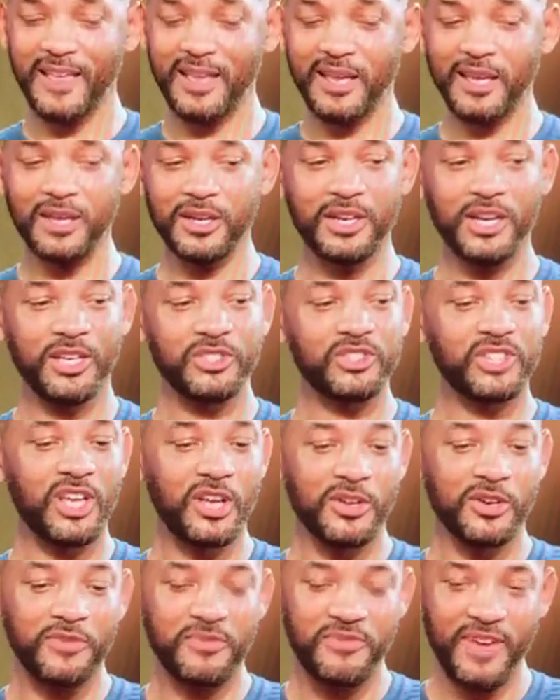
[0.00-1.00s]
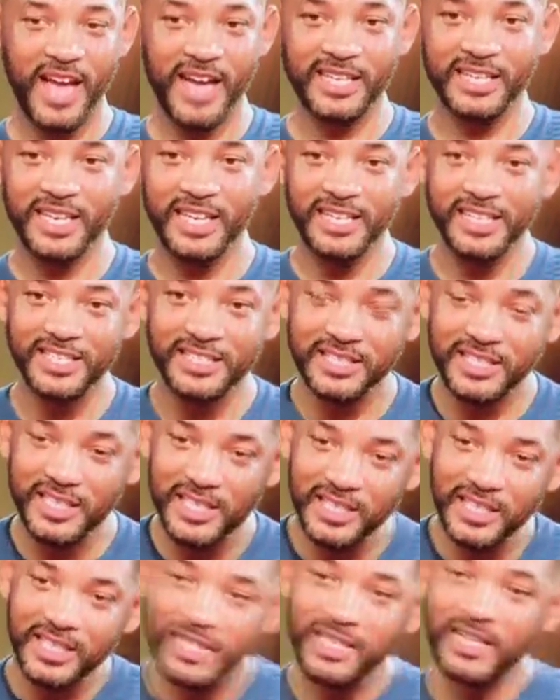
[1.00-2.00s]
You know, so the fact that
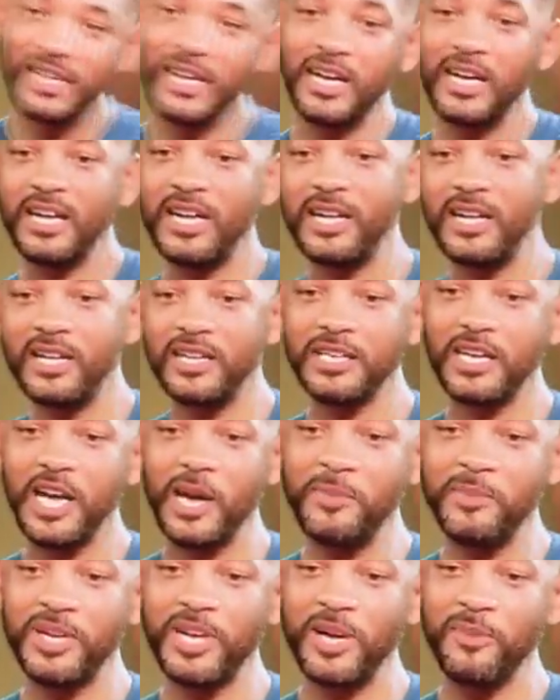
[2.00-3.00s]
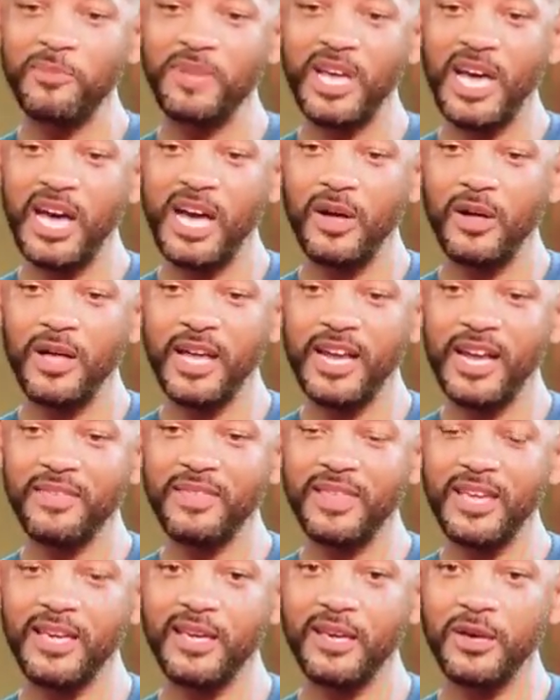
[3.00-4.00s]
it's coming up now, and I
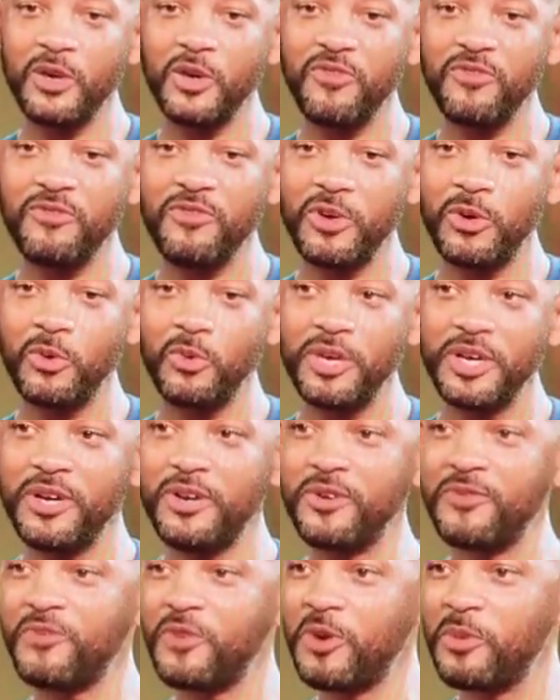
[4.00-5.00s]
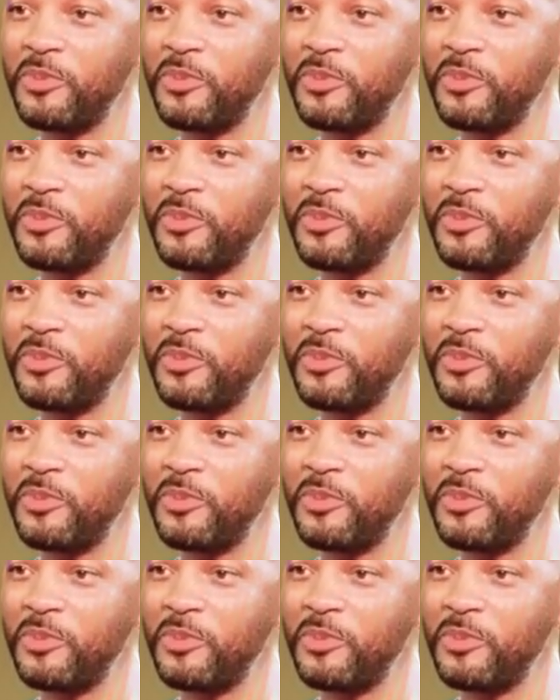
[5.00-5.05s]
think it could feel weird for